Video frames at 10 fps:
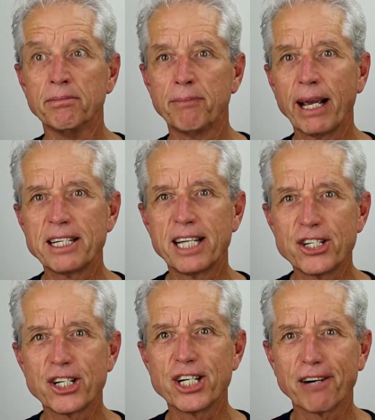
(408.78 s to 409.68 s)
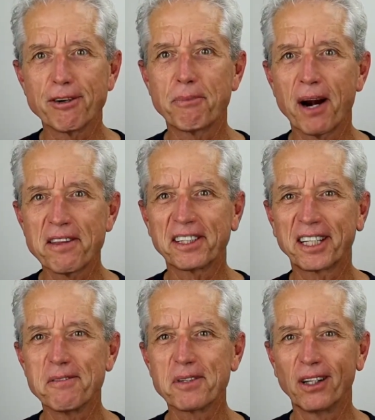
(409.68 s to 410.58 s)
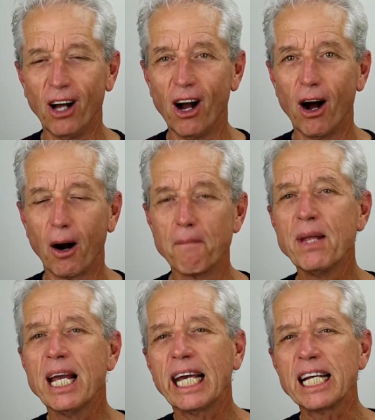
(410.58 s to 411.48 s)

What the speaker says: pay attention to every breath that comes along.